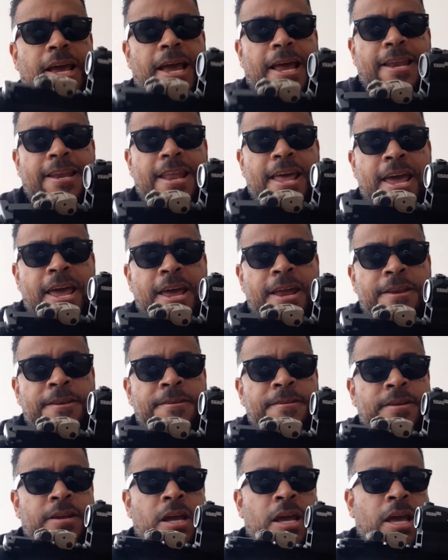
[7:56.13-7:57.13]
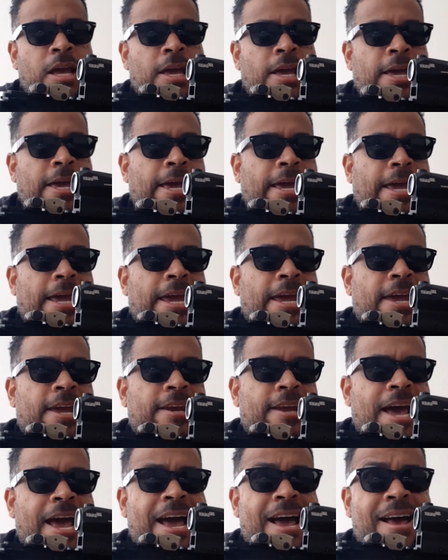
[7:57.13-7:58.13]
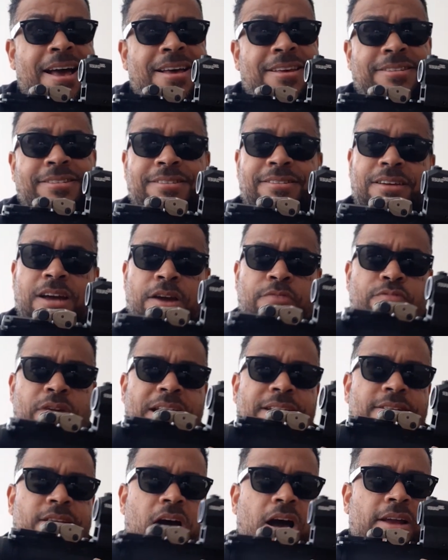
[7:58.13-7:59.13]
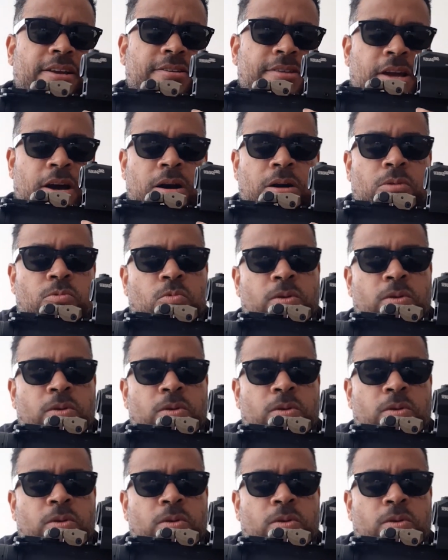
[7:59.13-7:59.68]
And then it has a red dot. Now,